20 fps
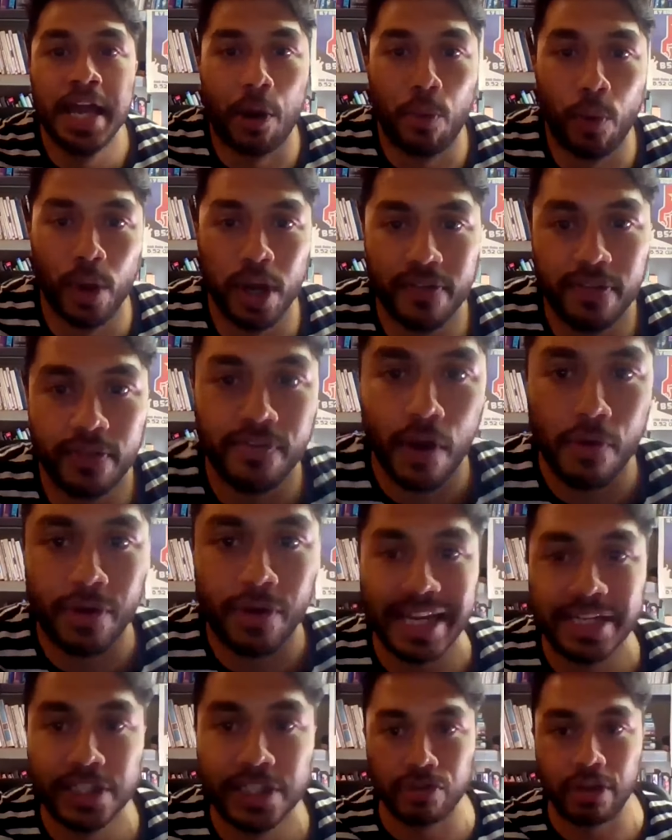Now, one of the
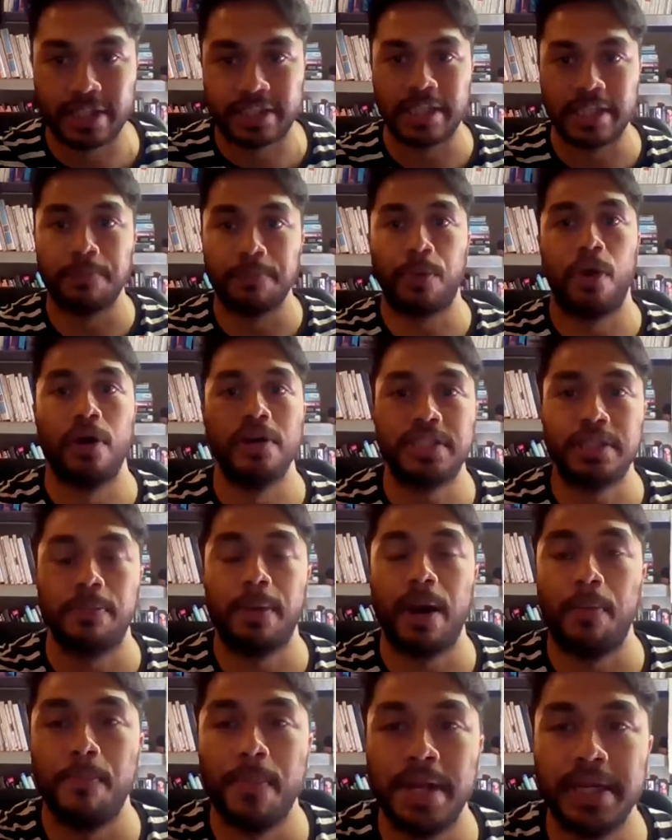very interesting points
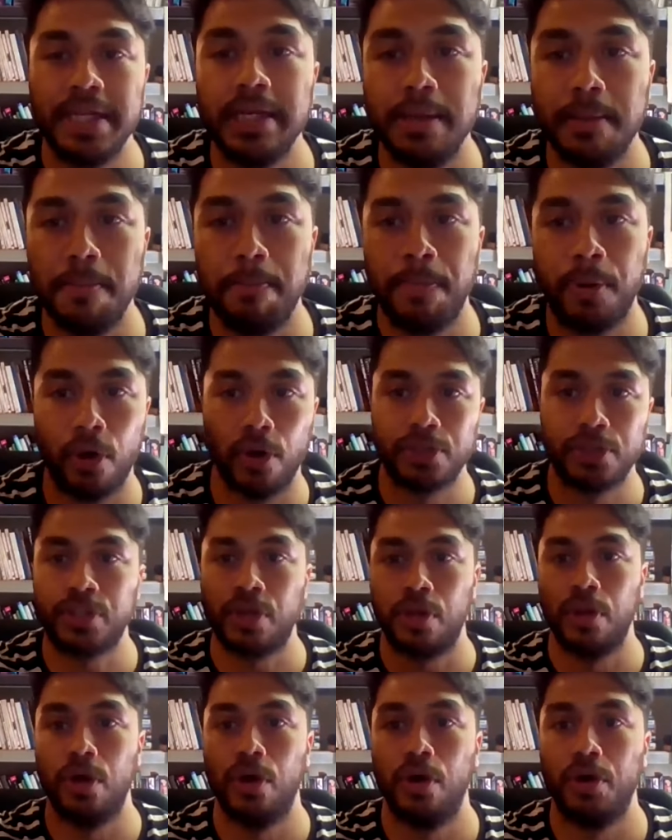about many
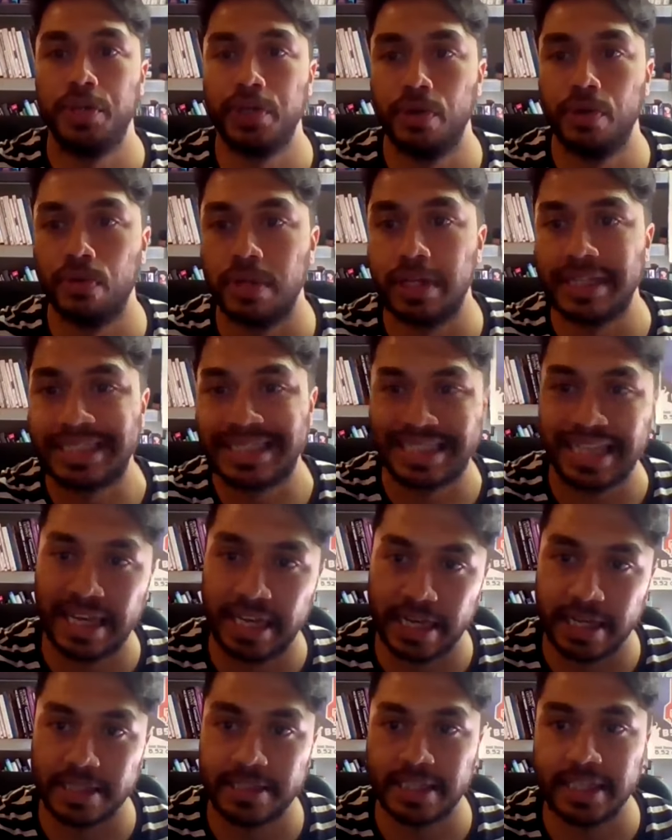post-colonial
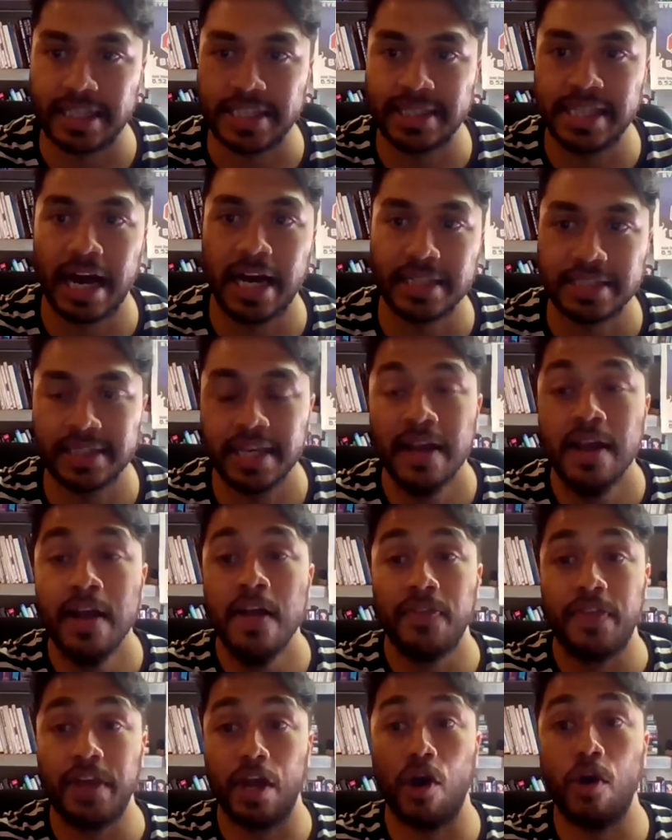states is that
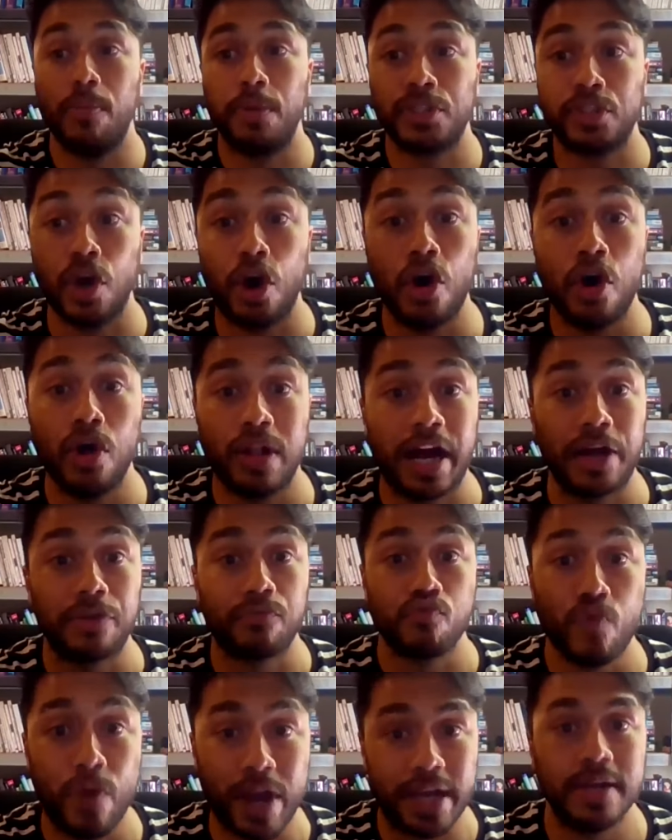they almost all
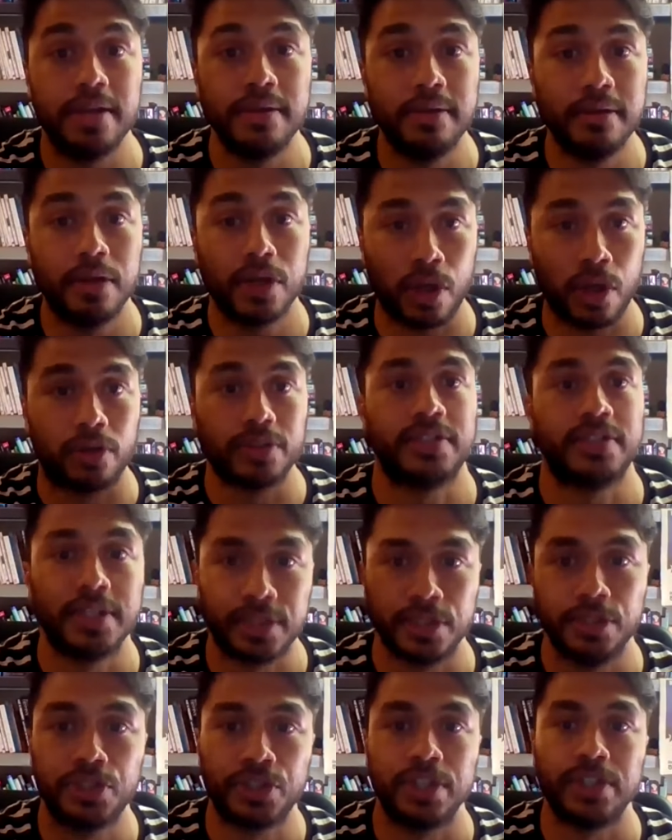had written
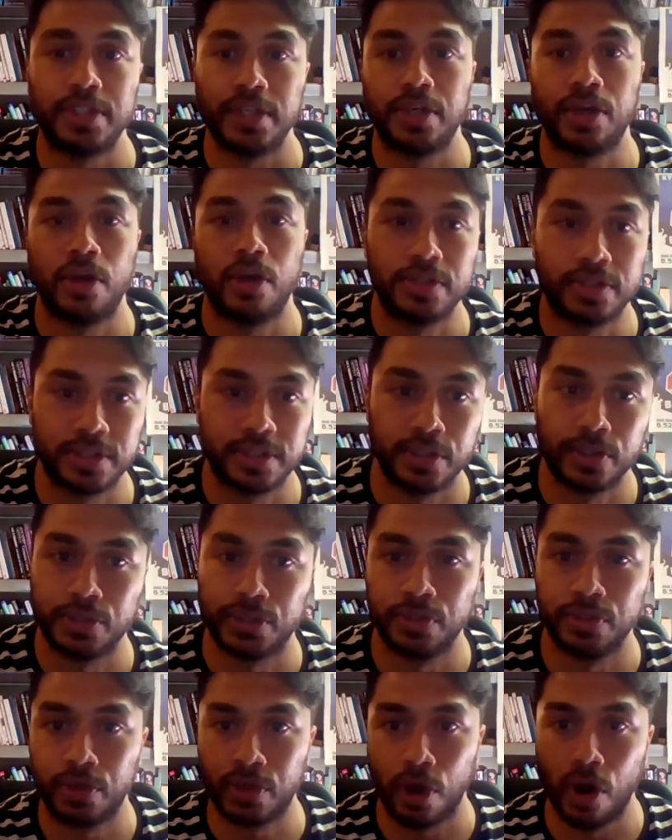constitutions and
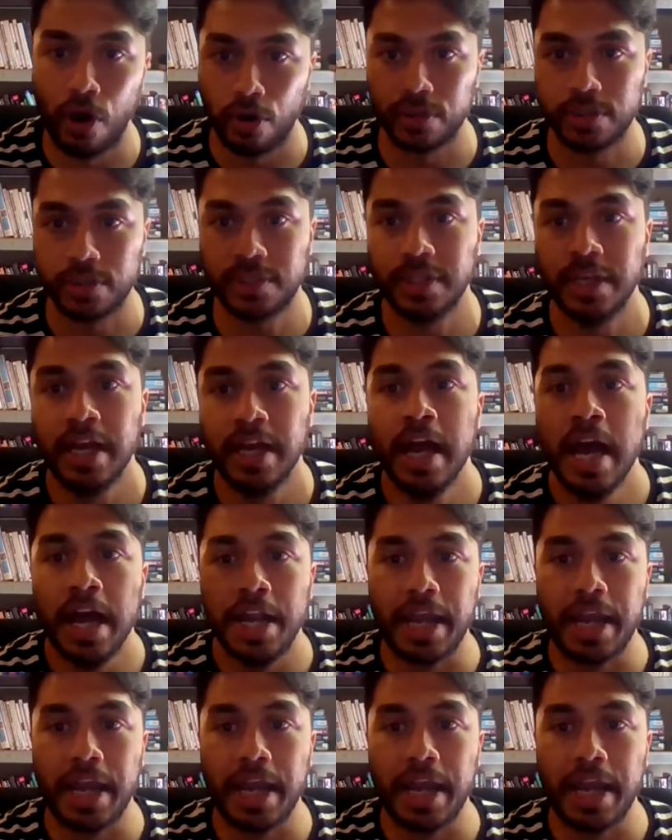constitutional courts.